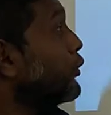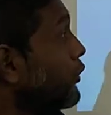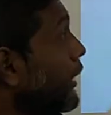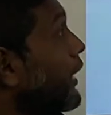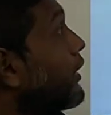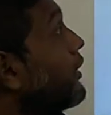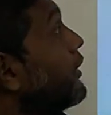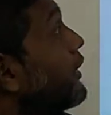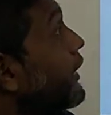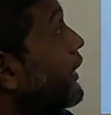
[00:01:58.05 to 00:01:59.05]
we are
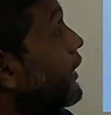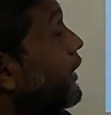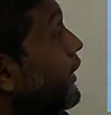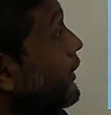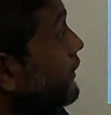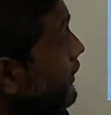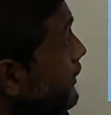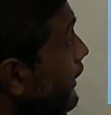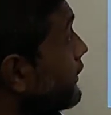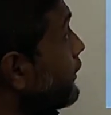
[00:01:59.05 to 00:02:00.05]

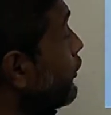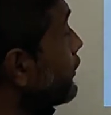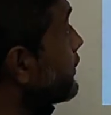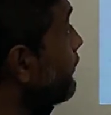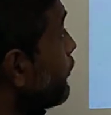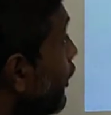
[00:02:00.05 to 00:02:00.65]
exercising on some